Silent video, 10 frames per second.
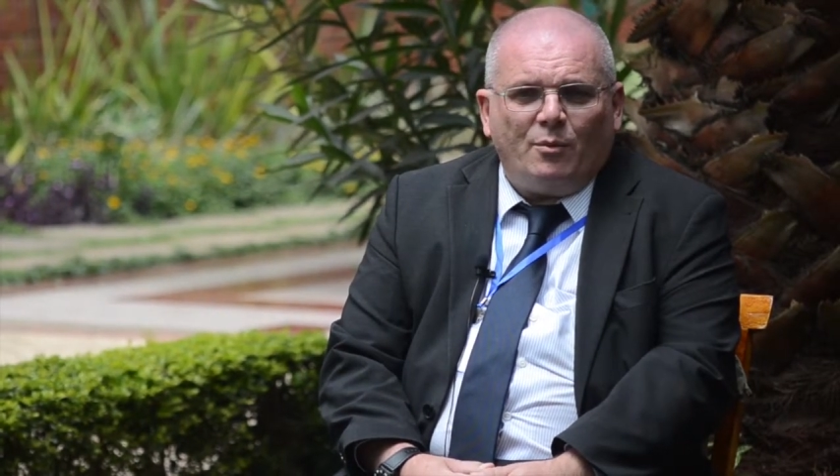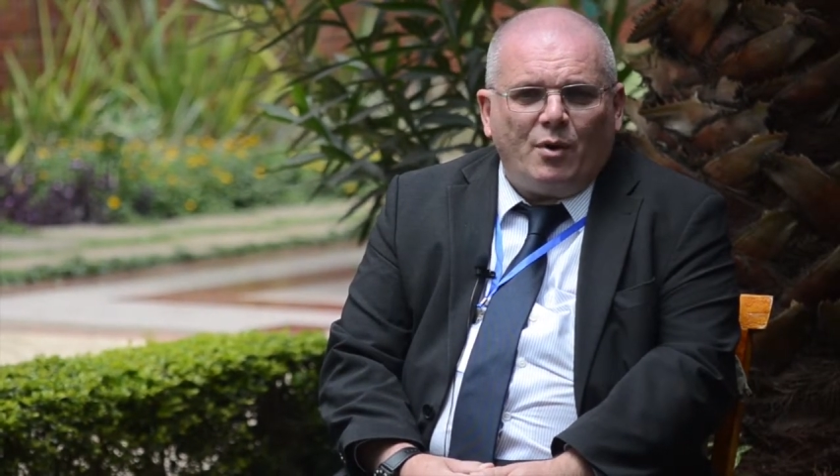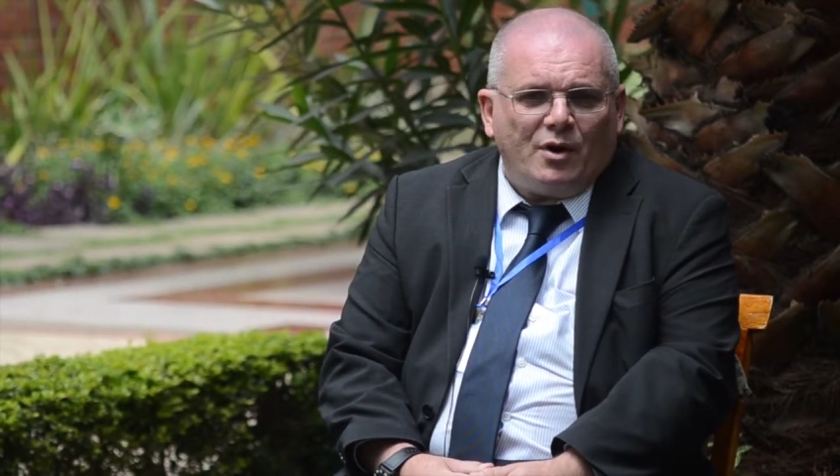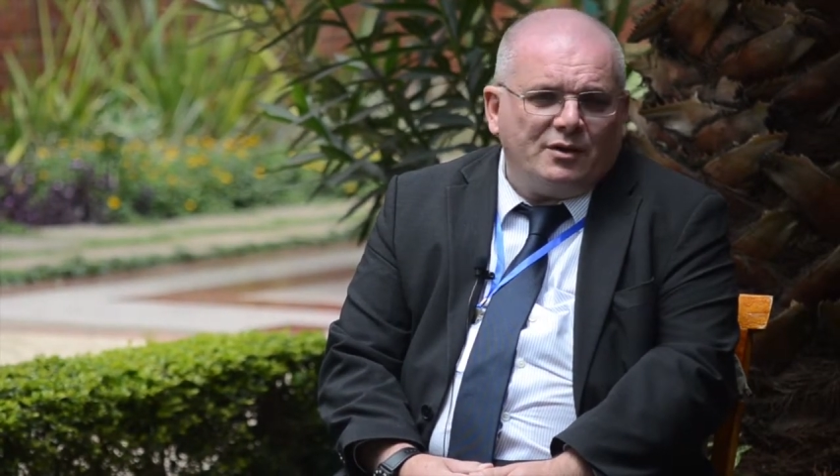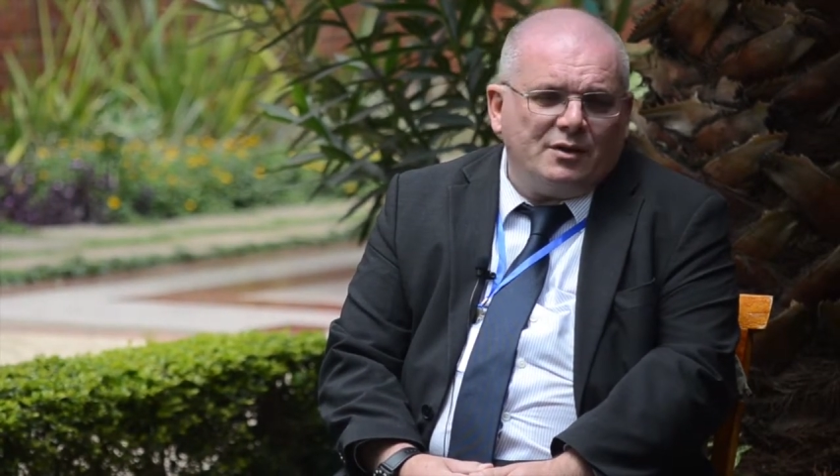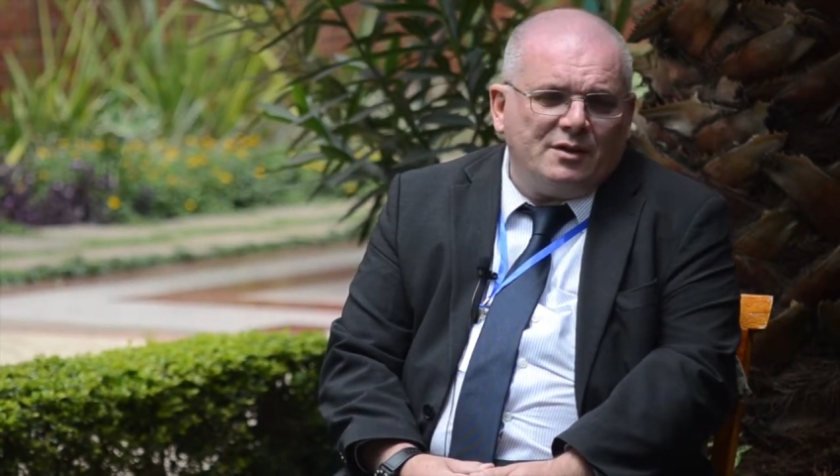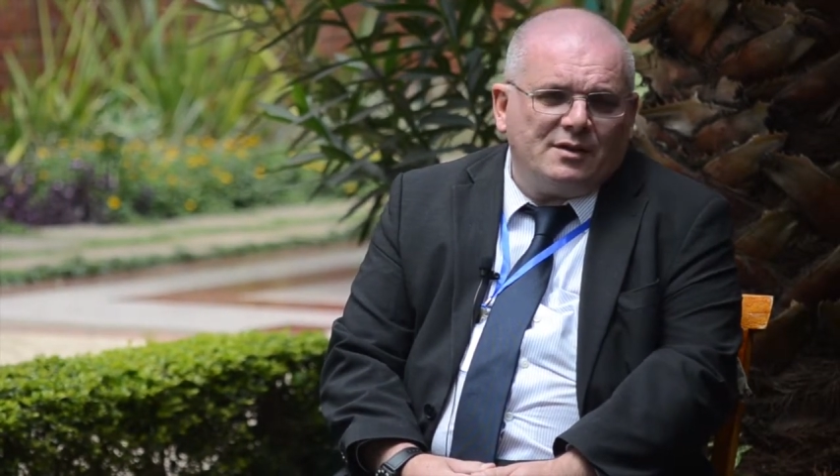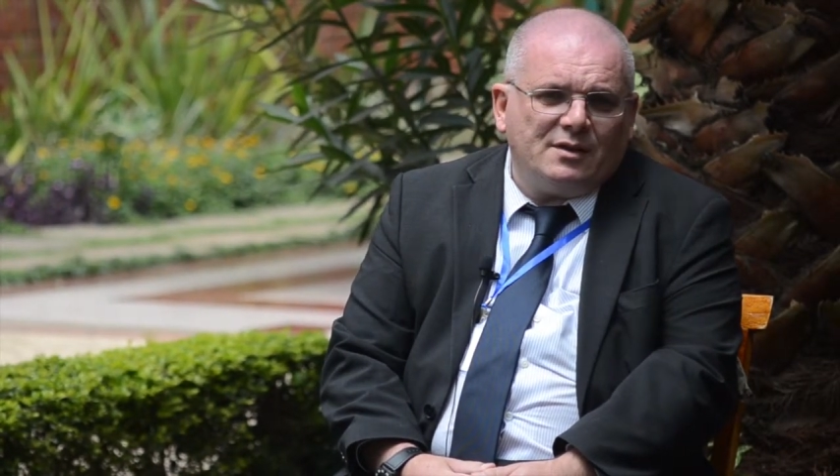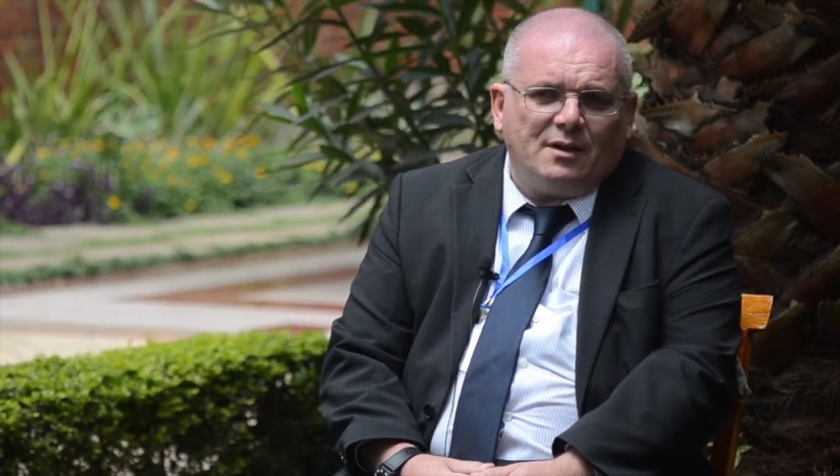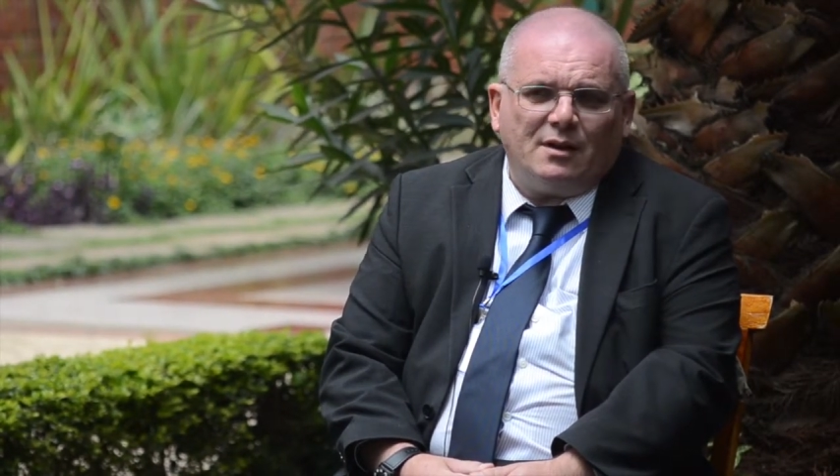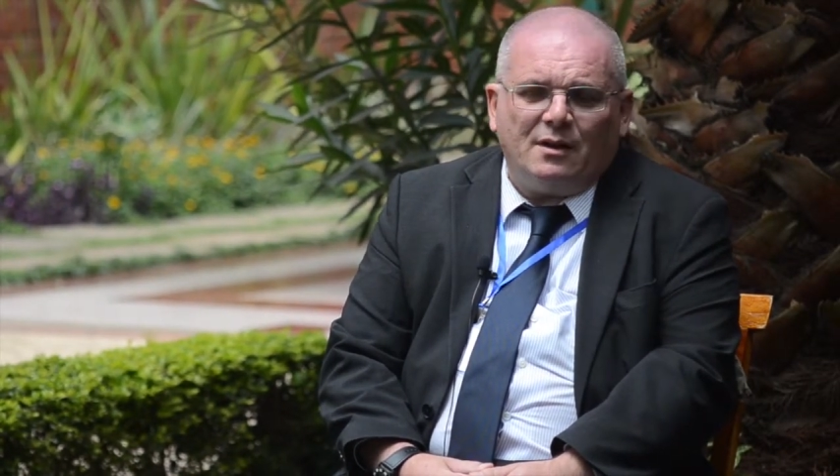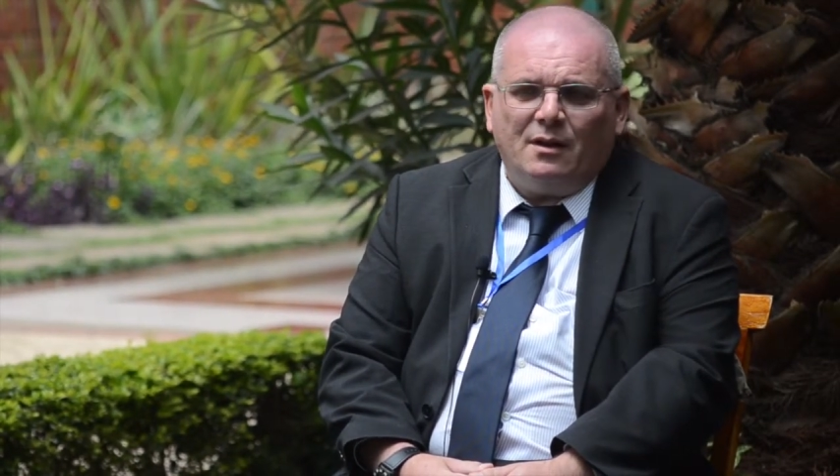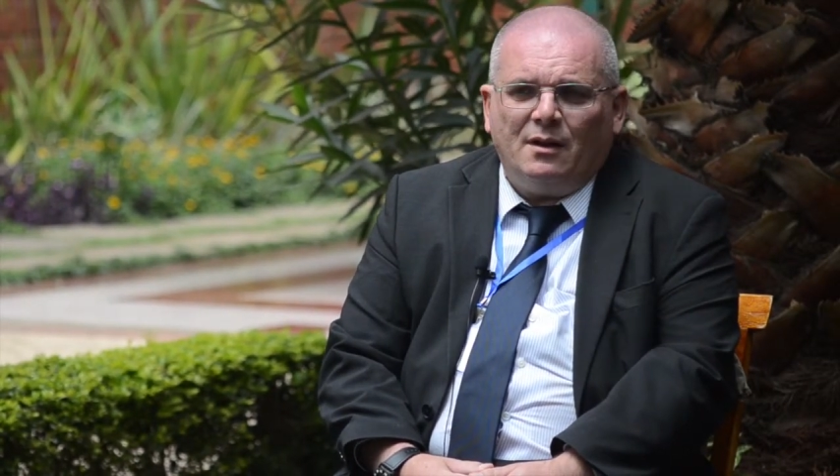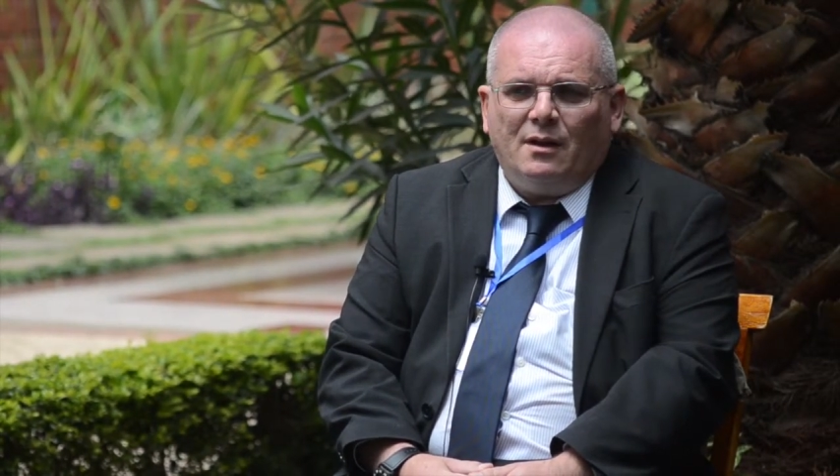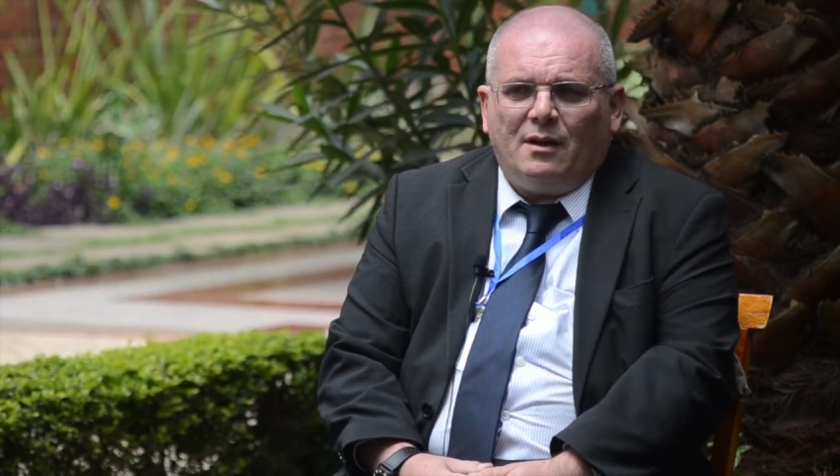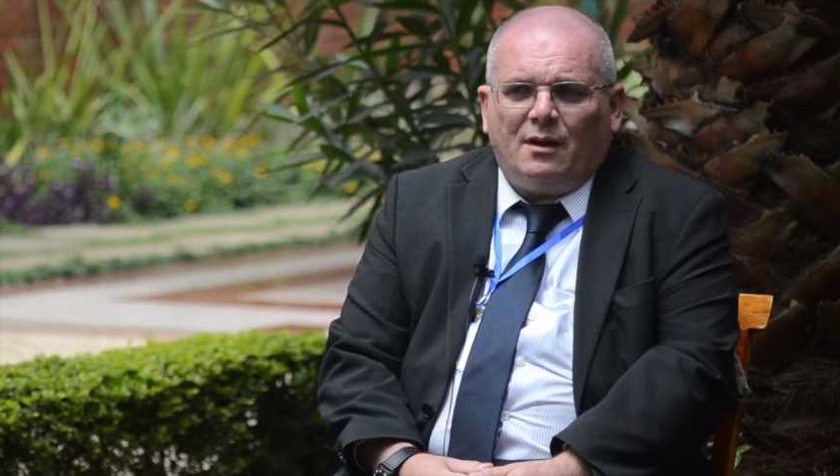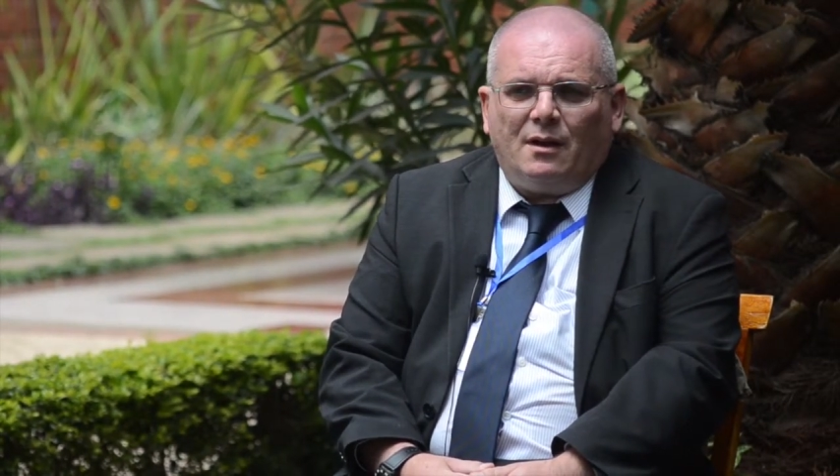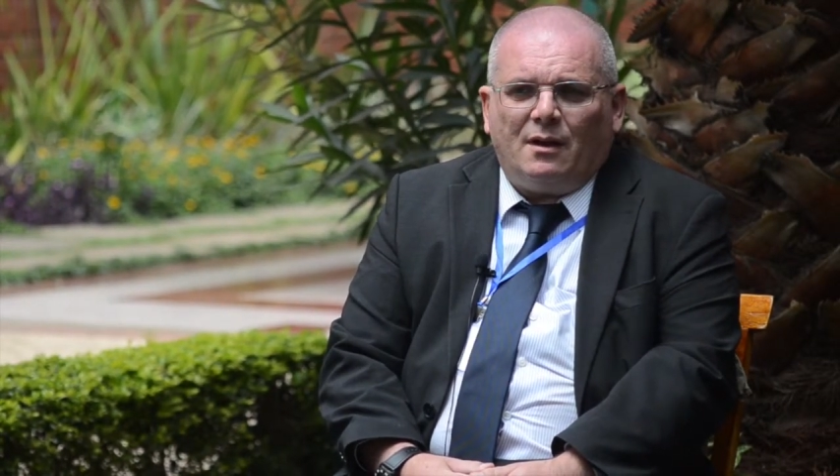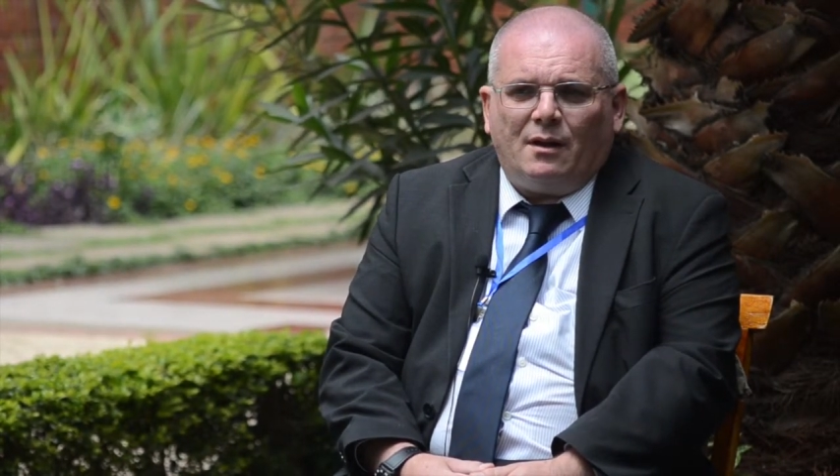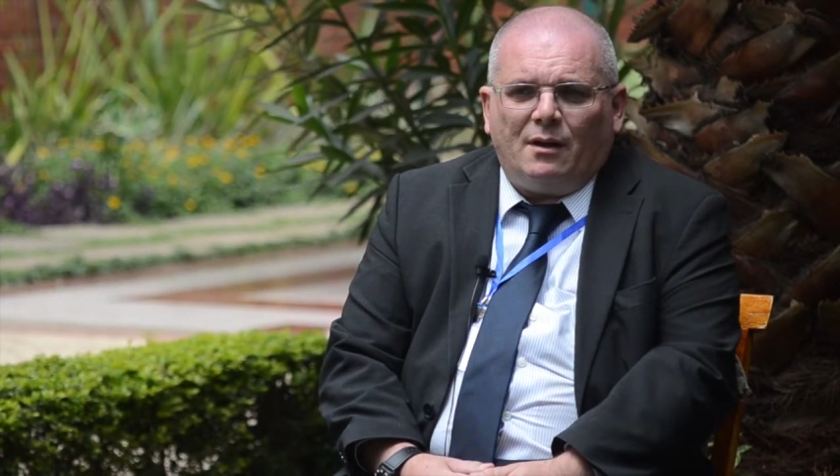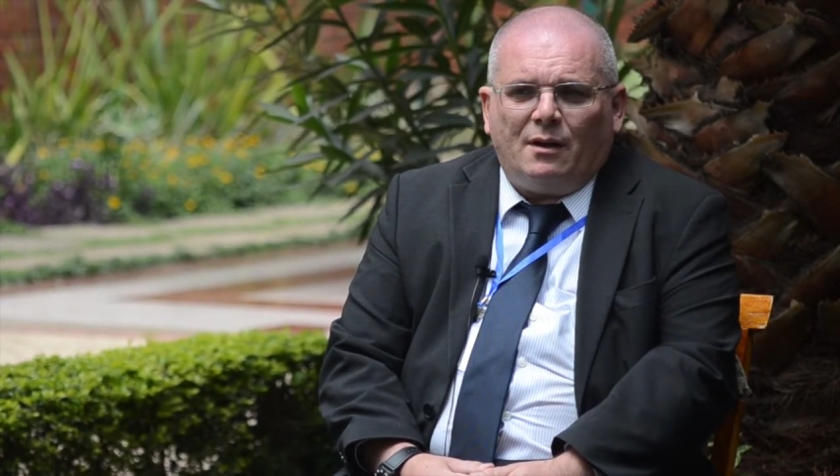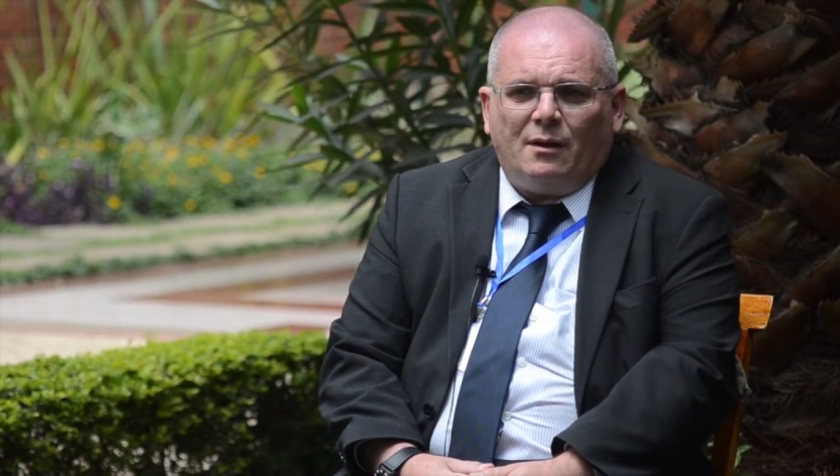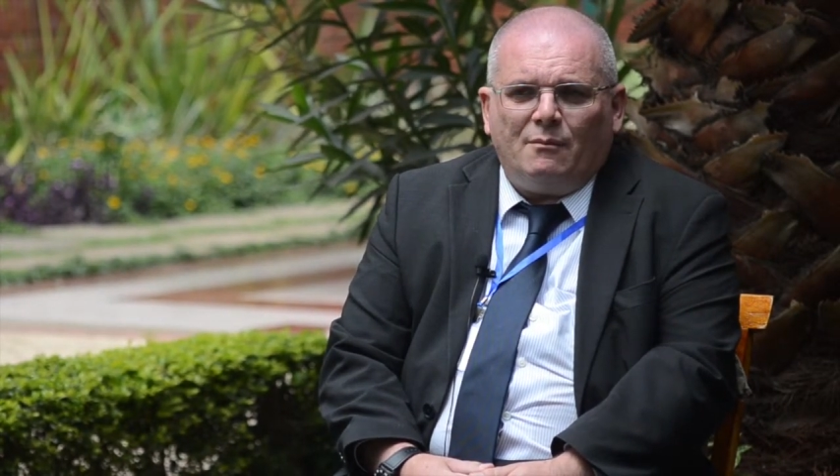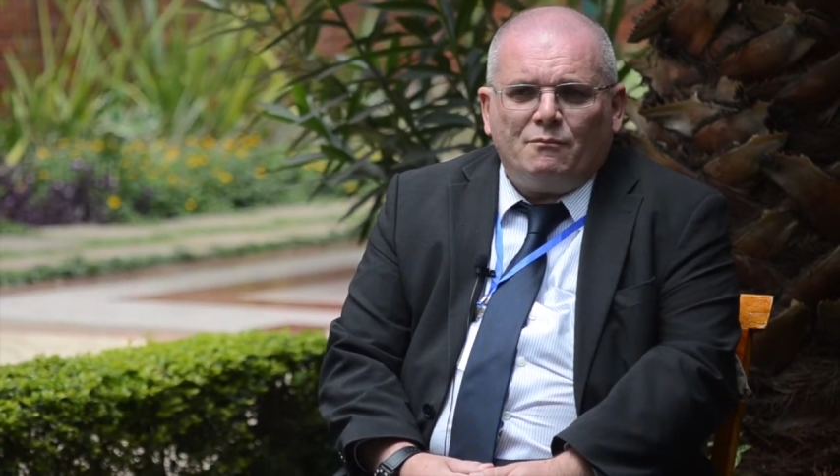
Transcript: partners uh, uh,